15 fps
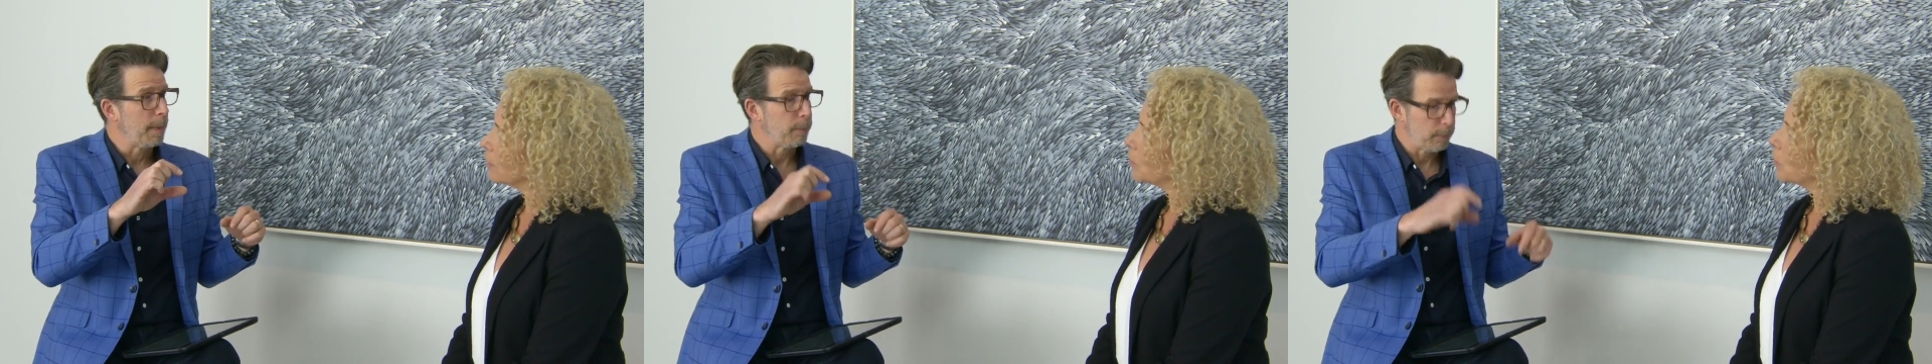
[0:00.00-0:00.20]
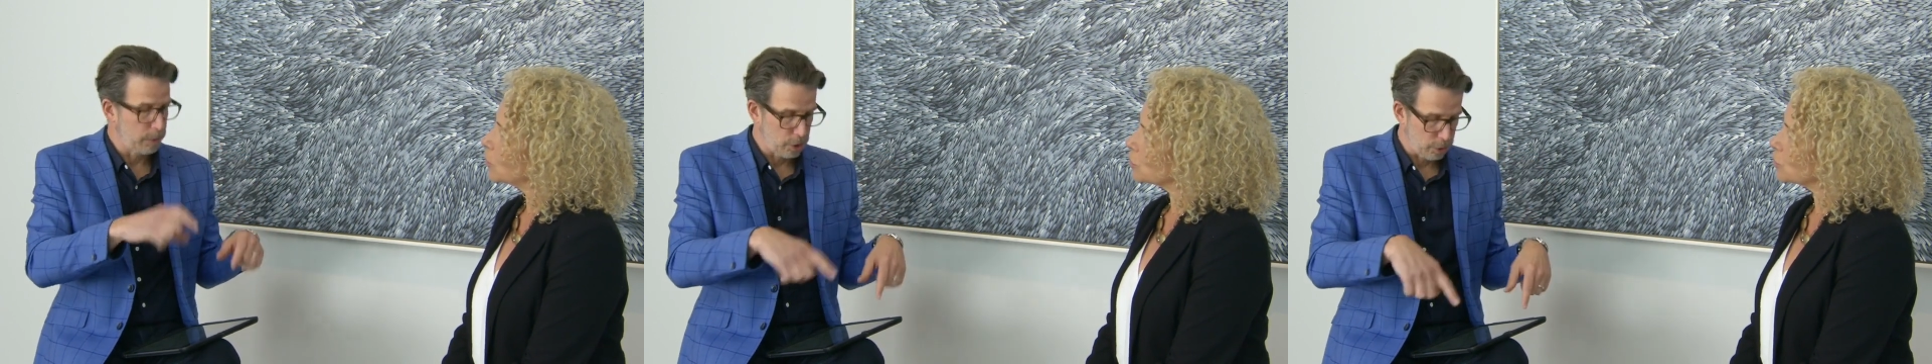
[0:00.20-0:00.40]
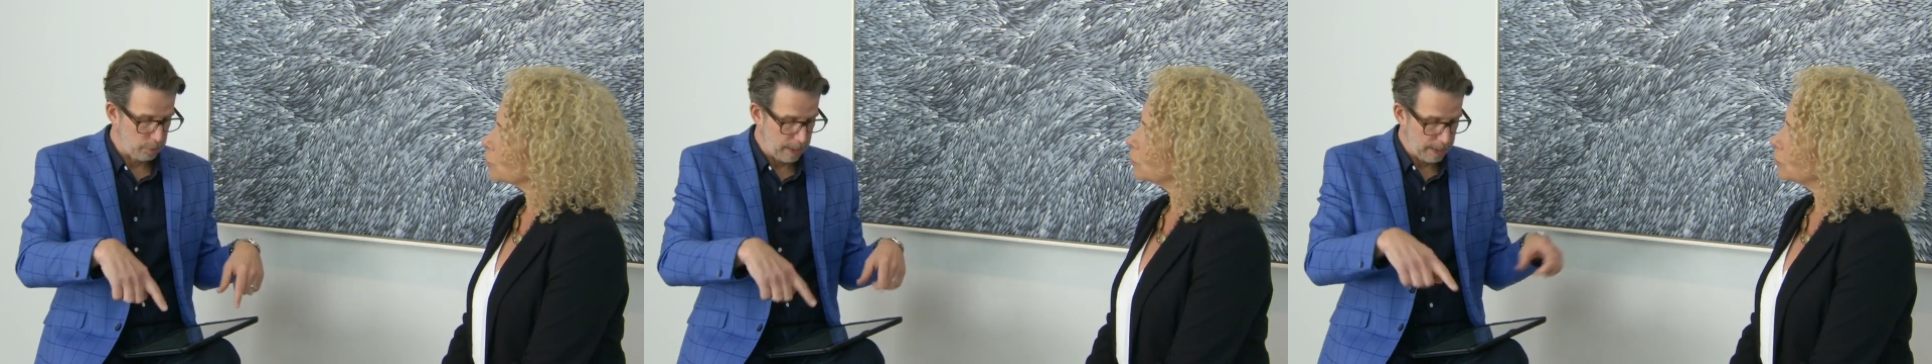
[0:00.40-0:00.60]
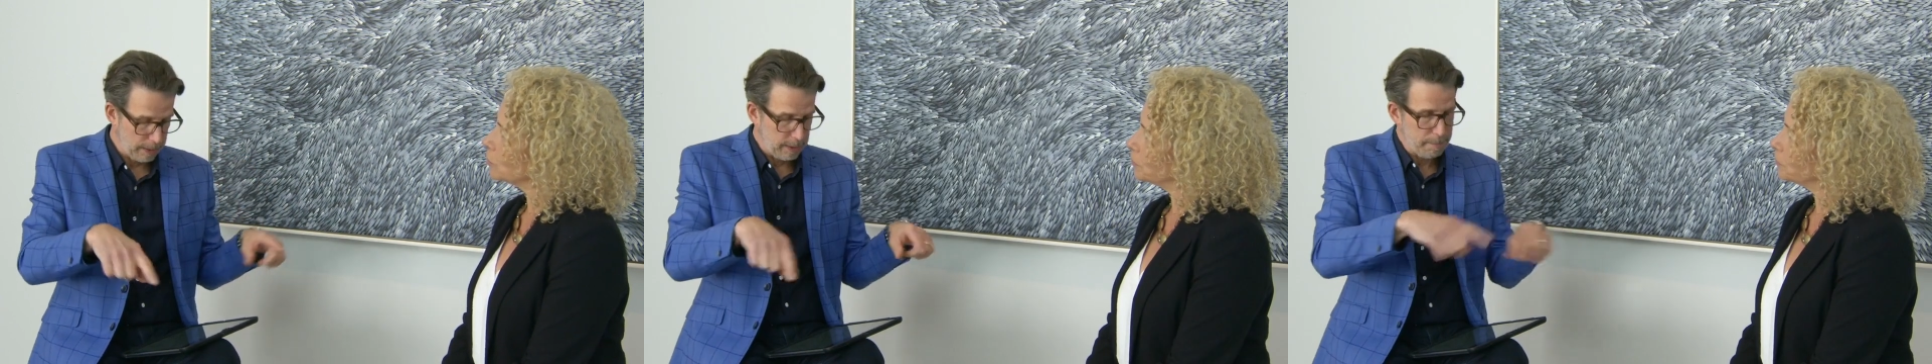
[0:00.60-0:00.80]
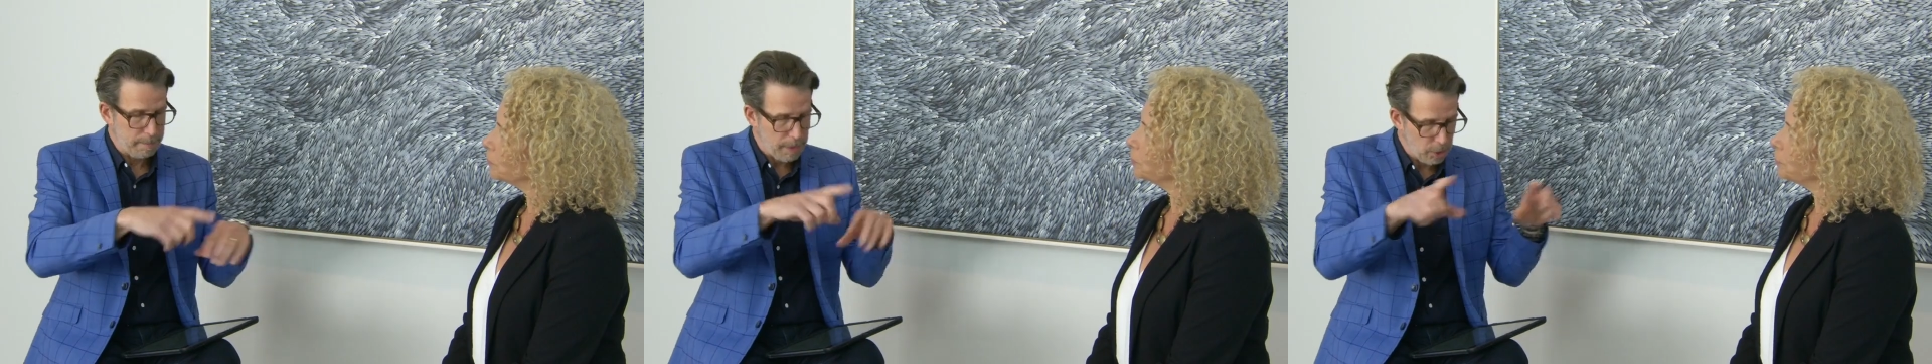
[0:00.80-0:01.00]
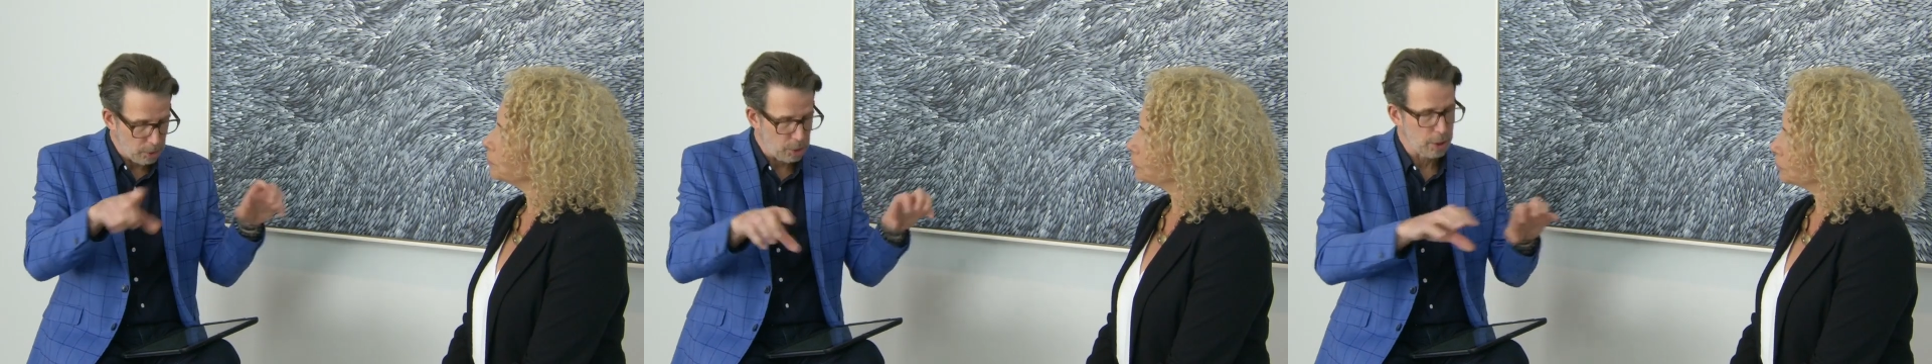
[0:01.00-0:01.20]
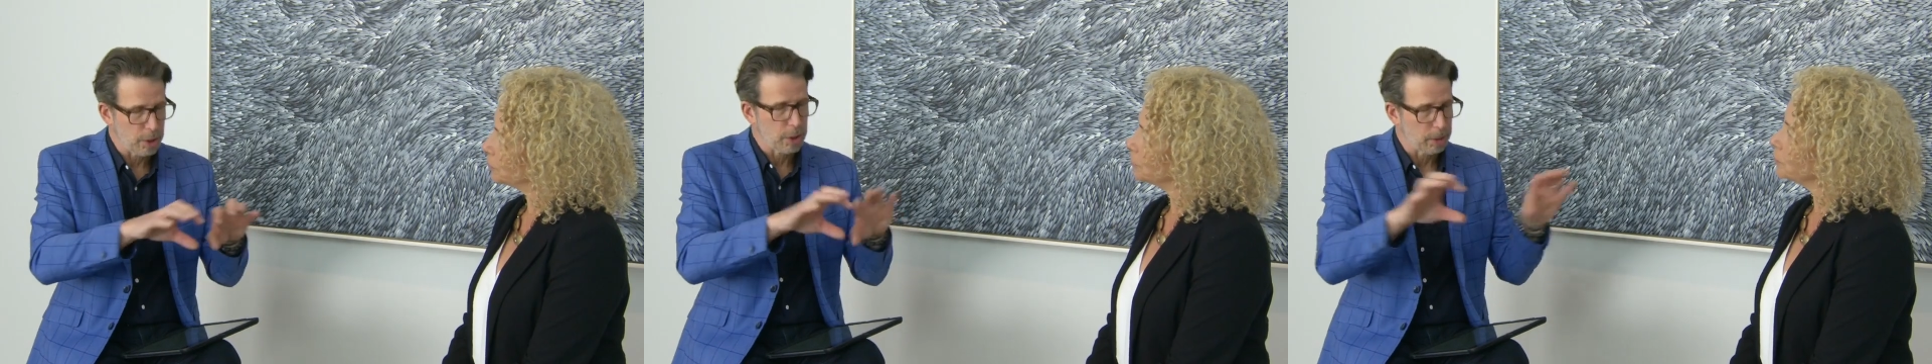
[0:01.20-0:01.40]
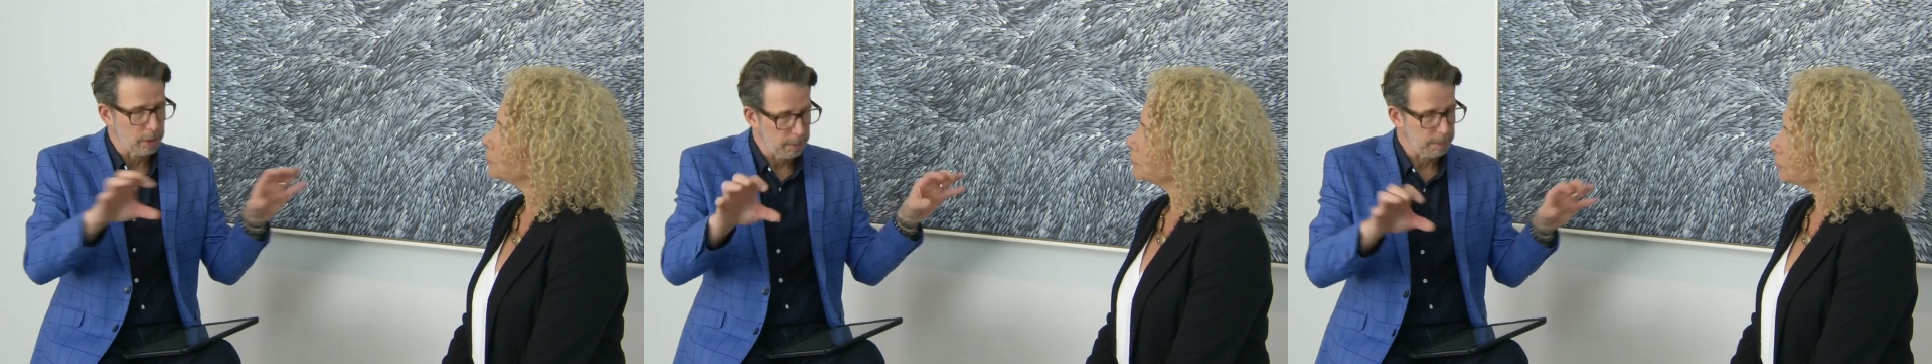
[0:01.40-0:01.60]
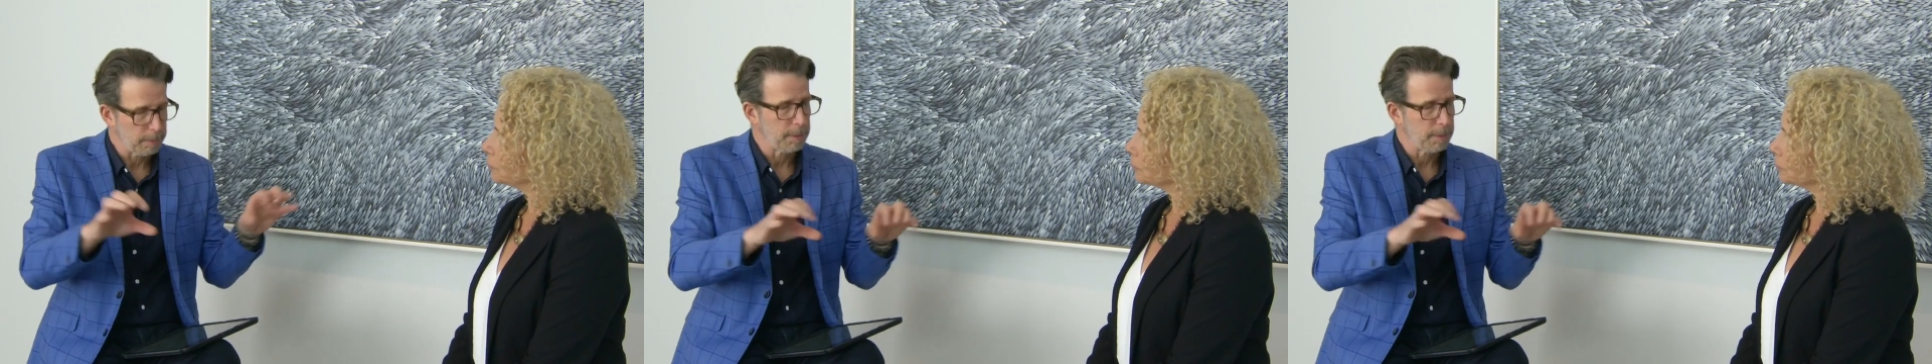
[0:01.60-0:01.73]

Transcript: which is around the emotional